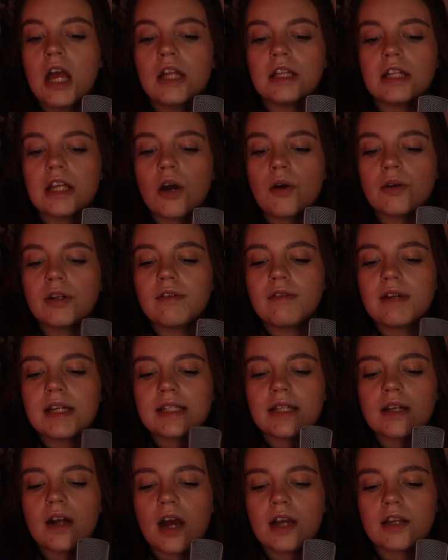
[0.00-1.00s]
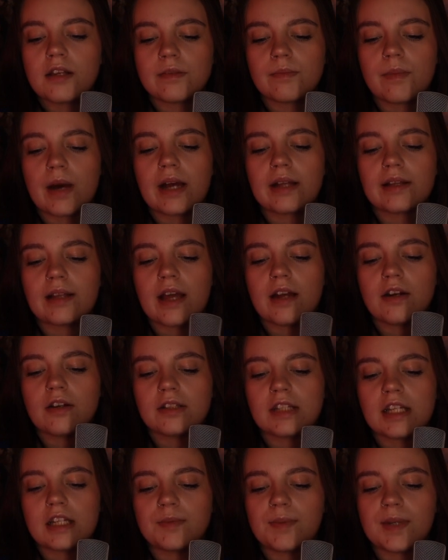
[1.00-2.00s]
The only reason I use mild
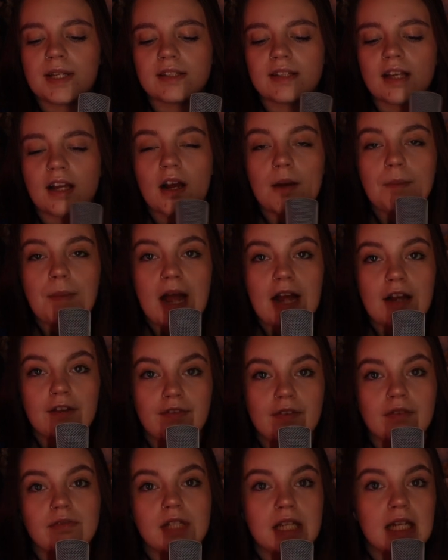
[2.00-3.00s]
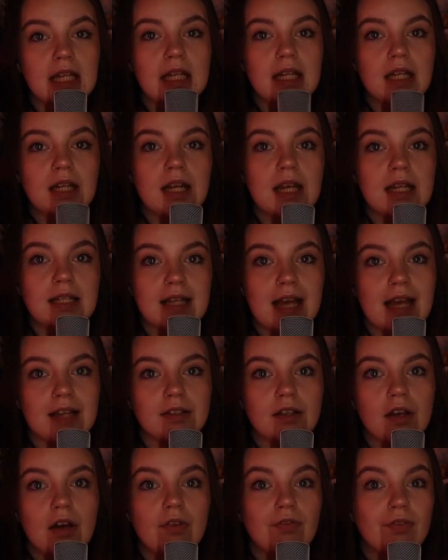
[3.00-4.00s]
liners is because I got a pack of 15 in
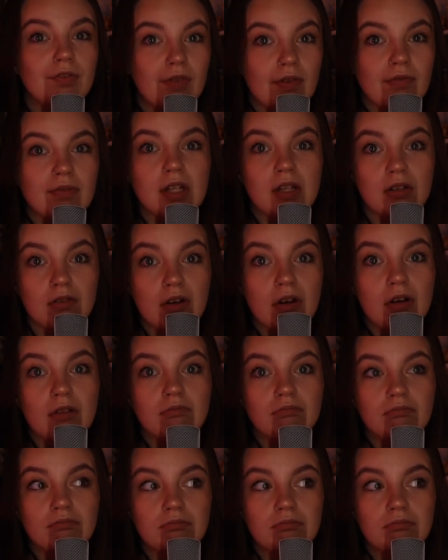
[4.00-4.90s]
Tesco for €15.